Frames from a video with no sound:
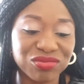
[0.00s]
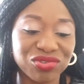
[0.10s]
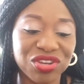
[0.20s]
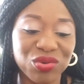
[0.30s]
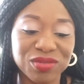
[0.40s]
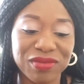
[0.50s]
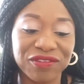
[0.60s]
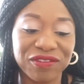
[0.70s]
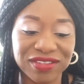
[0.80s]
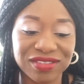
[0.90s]
So he was my
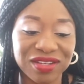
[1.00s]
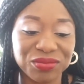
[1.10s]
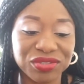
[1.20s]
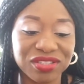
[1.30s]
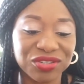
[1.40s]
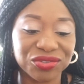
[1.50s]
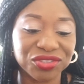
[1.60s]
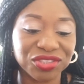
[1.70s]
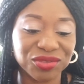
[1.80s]
first celebrity crush.